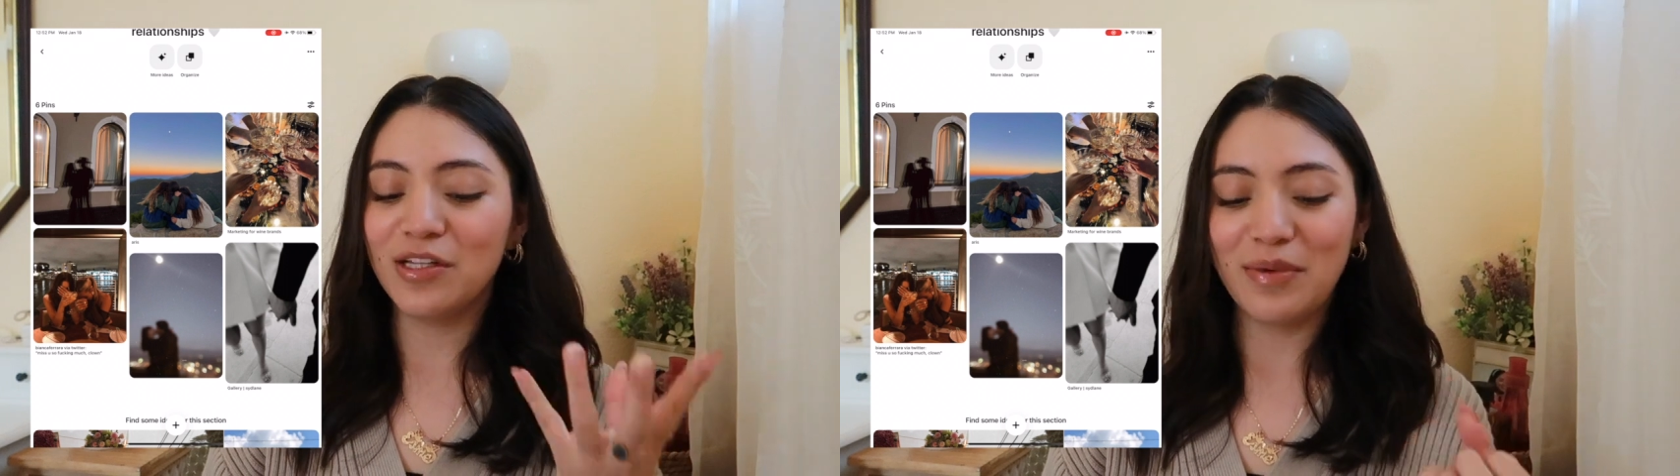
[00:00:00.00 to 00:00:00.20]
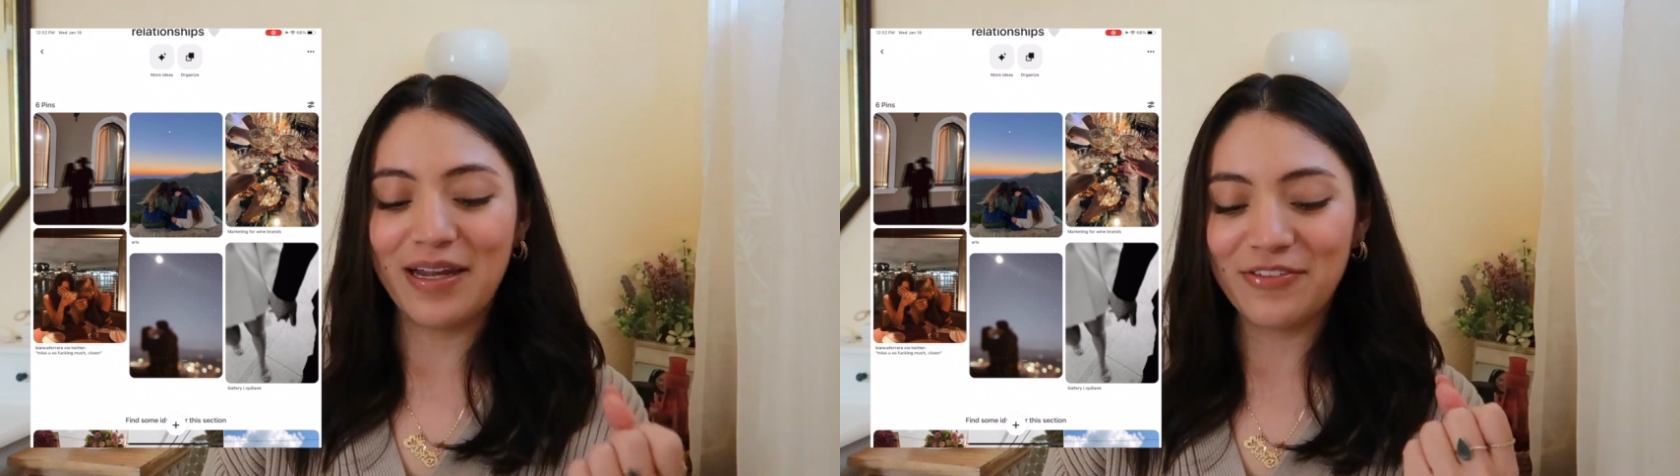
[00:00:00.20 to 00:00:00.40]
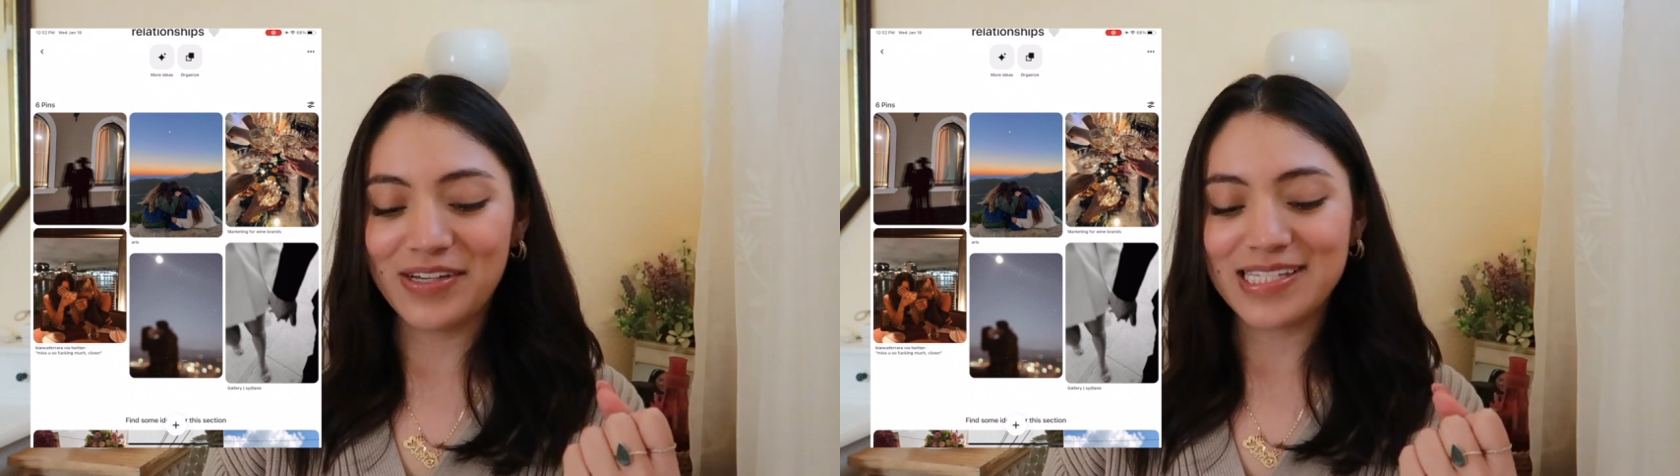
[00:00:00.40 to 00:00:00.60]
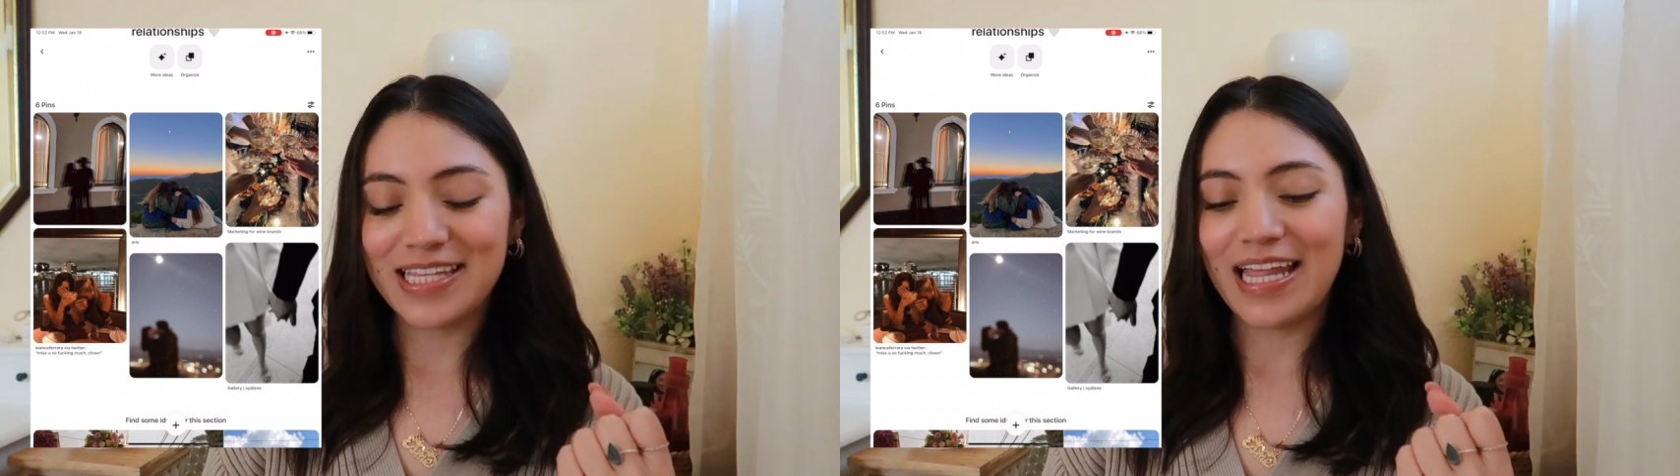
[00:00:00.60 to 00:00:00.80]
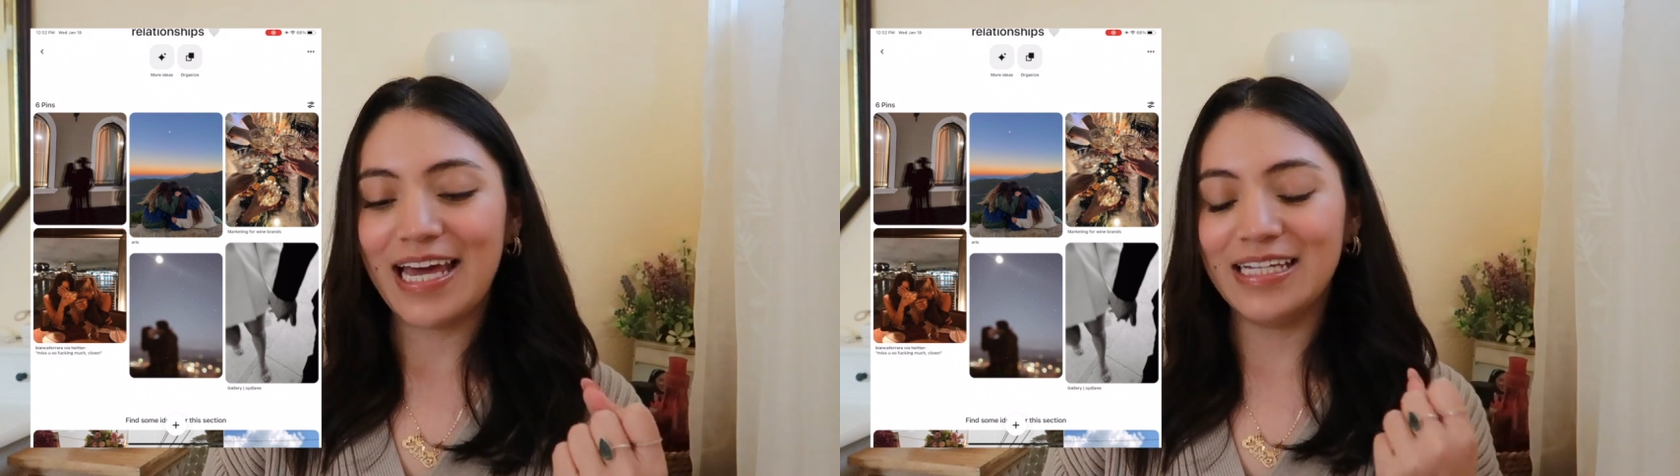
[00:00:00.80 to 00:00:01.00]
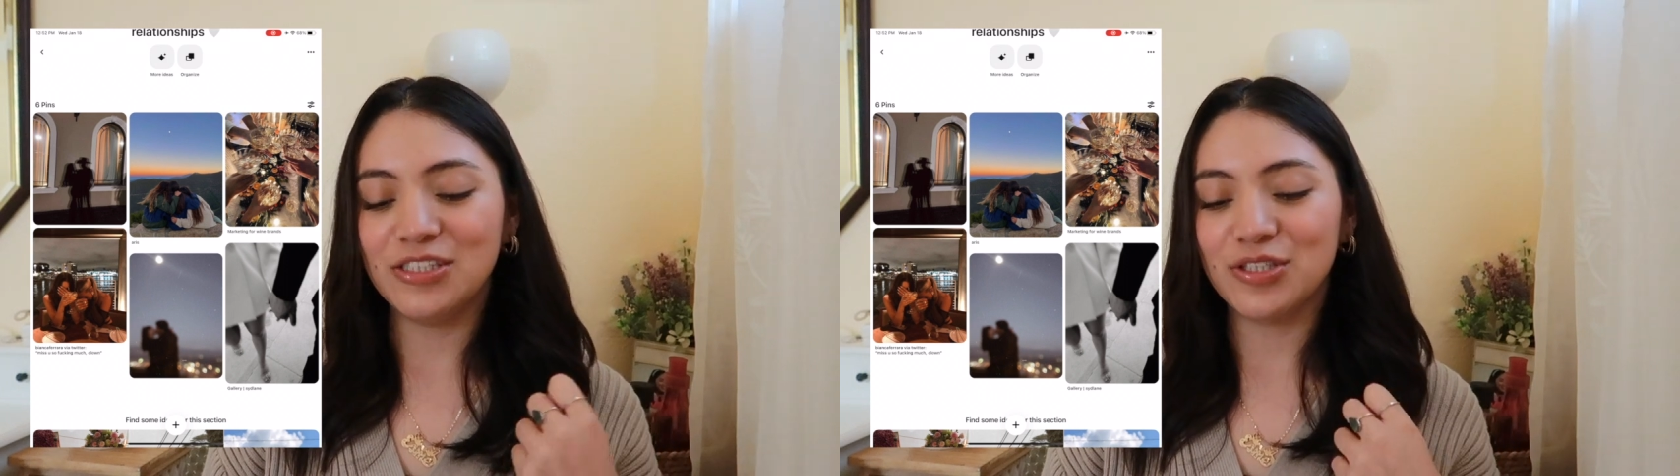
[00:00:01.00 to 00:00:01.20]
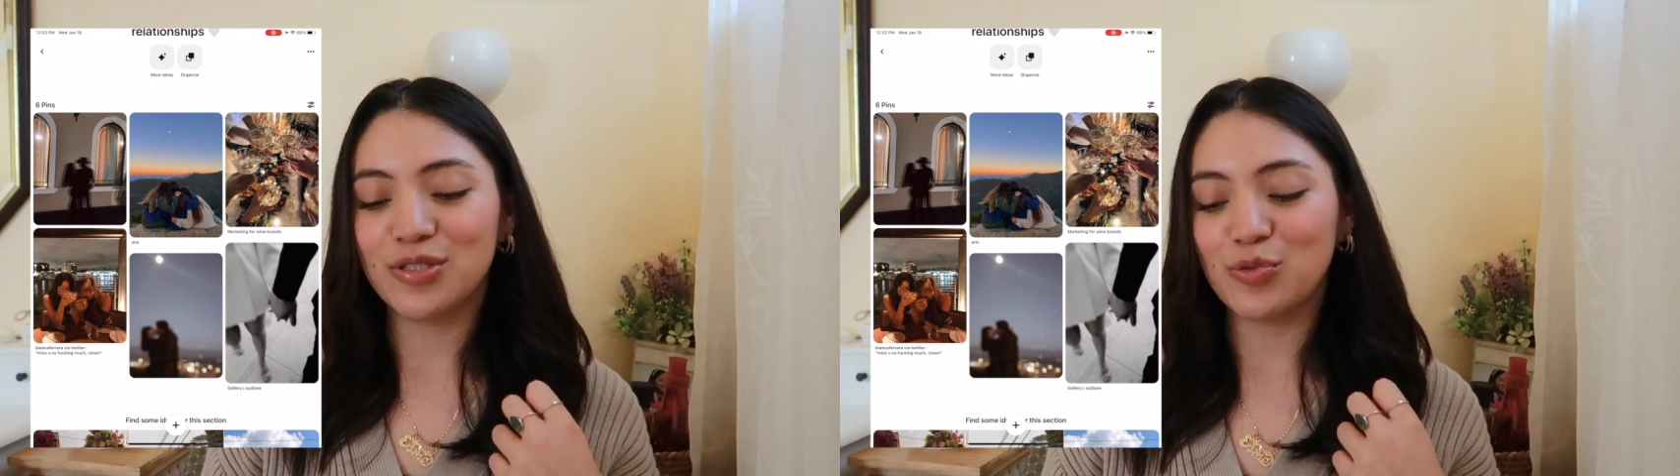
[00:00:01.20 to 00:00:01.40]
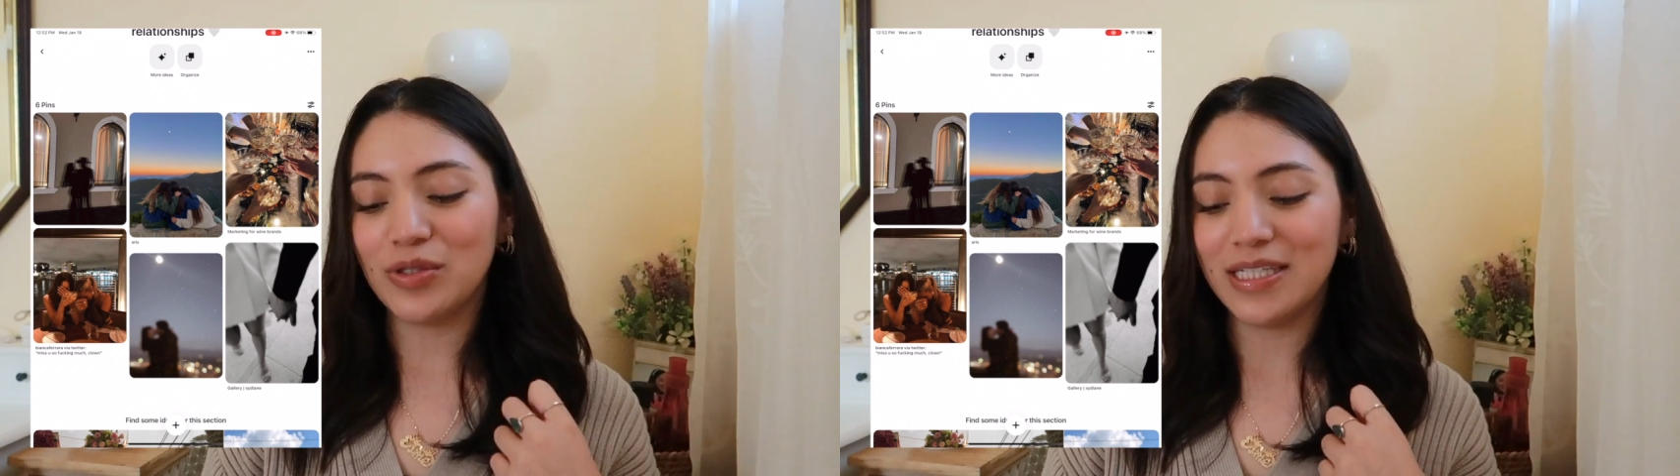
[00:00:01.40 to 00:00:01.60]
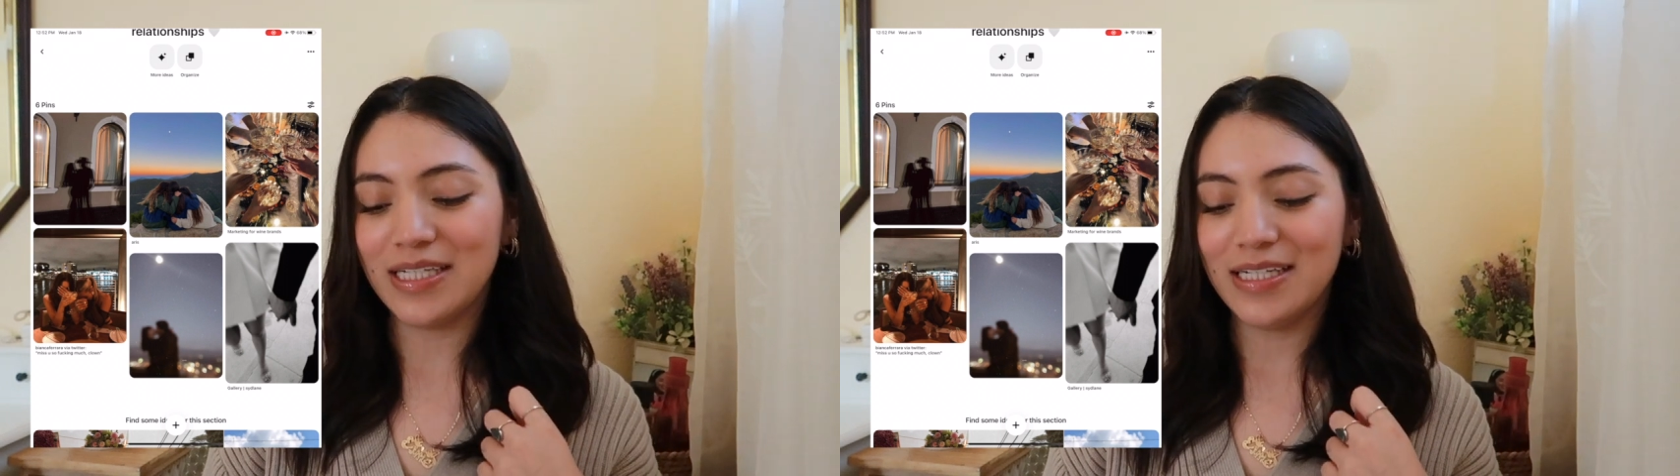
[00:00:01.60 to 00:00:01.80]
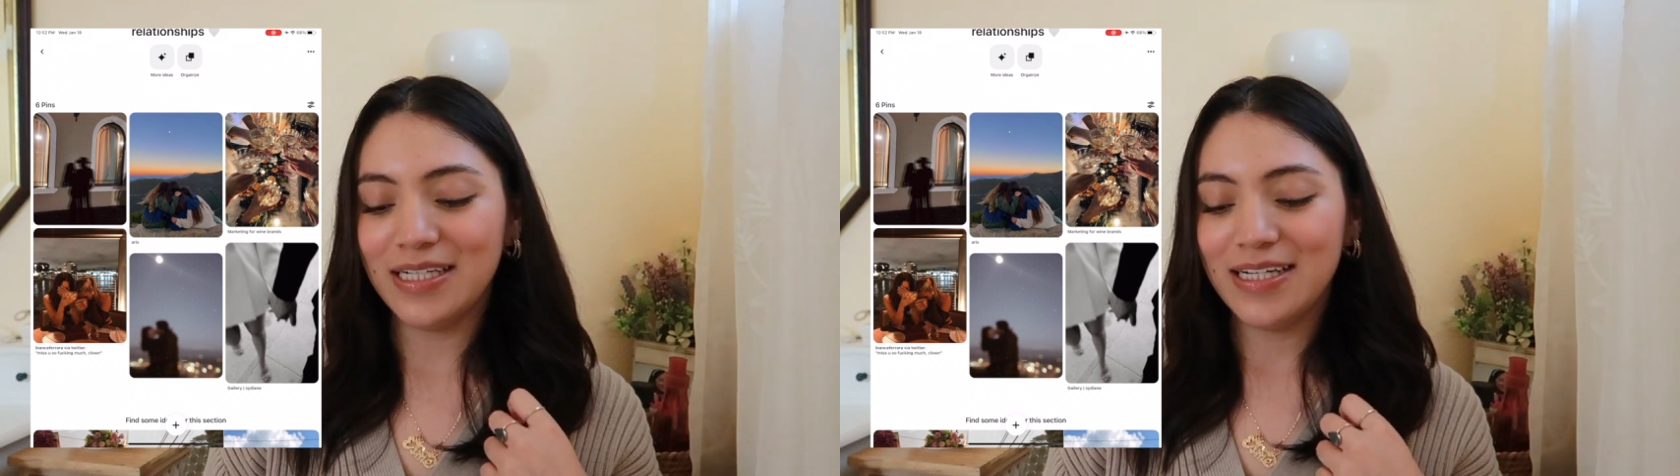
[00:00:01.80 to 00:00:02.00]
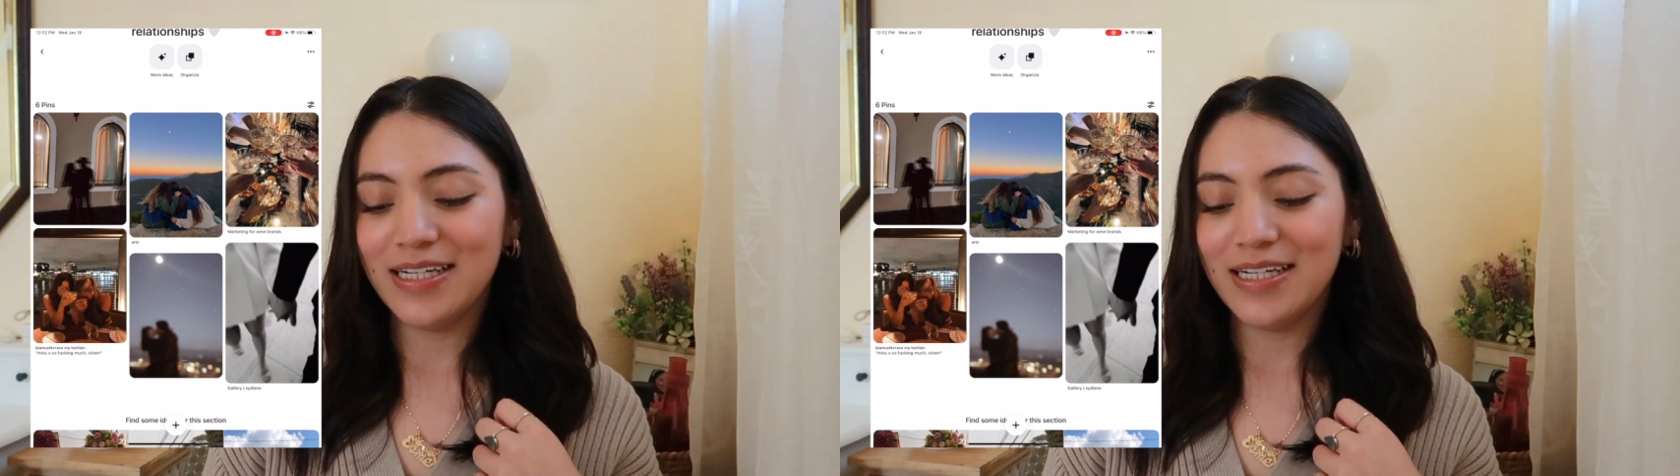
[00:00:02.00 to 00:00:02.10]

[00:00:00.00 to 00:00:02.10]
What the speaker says: manifesting that, and just really